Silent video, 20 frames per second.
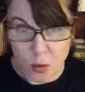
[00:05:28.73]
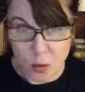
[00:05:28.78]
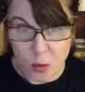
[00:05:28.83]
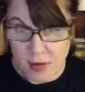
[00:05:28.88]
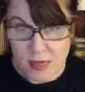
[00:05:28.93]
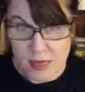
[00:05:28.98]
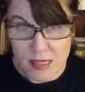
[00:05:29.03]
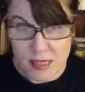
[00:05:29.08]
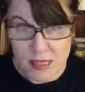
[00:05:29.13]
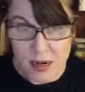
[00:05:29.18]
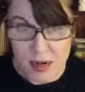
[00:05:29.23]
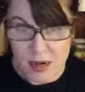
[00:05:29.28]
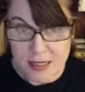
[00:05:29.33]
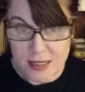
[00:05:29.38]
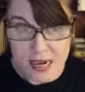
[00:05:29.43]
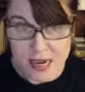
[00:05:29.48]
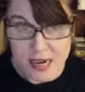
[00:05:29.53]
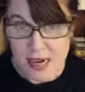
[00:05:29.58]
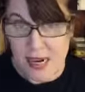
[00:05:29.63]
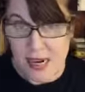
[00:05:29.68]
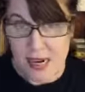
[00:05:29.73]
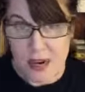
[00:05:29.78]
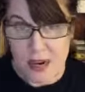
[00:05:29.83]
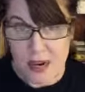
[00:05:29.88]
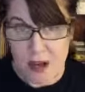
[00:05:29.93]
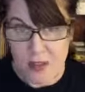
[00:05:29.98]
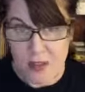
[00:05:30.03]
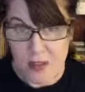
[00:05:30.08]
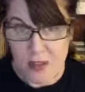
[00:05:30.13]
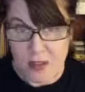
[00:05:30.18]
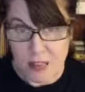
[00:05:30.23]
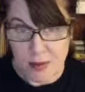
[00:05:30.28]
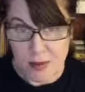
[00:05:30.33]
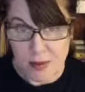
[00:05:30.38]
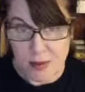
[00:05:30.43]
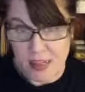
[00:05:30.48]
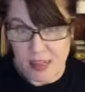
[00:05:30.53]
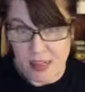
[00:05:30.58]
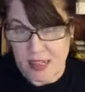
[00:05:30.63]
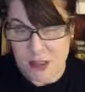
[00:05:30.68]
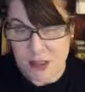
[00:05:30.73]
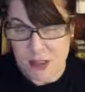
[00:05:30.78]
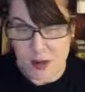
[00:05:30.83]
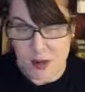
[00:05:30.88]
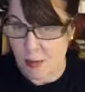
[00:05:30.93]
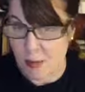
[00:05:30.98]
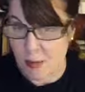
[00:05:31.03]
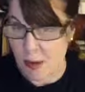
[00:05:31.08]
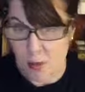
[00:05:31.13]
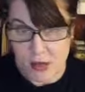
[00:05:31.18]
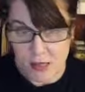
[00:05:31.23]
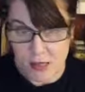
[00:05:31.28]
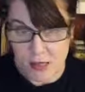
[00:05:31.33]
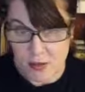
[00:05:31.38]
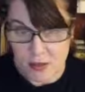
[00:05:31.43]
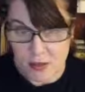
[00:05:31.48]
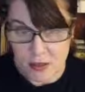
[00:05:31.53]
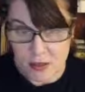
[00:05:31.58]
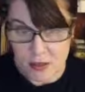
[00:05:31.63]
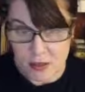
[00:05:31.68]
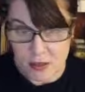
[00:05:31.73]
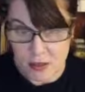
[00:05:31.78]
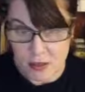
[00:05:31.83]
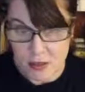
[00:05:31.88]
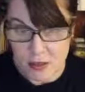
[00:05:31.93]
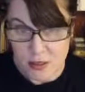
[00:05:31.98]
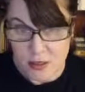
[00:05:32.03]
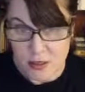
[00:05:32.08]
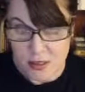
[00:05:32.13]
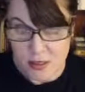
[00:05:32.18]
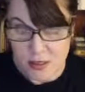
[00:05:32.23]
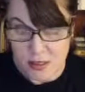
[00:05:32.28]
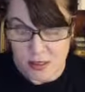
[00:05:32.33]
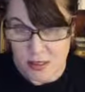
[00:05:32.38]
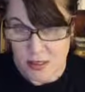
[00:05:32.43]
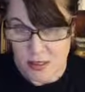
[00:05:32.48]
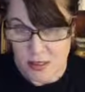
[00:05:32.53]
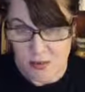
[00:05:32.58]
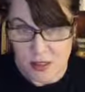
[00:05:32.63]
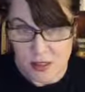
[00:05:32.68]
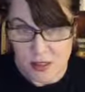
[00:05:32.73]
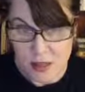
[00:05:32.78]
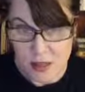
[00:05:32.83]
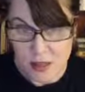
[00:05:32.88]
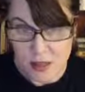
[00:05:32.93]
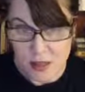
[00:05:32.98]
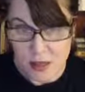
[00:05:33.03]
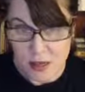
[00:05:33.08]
It's not taking in all this, but that's okay. I'm going to walk down the stairs. See the difference?